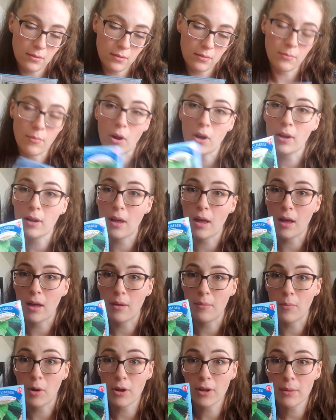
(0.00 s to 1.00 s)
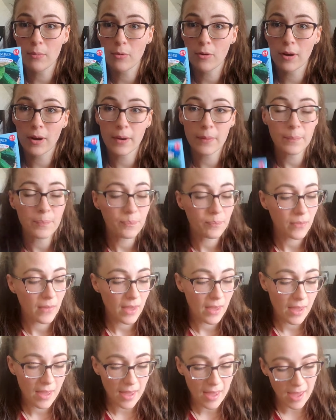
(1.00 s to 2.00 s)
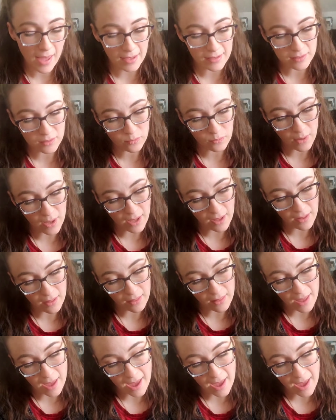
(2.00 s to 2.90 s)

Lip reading: Market More, as well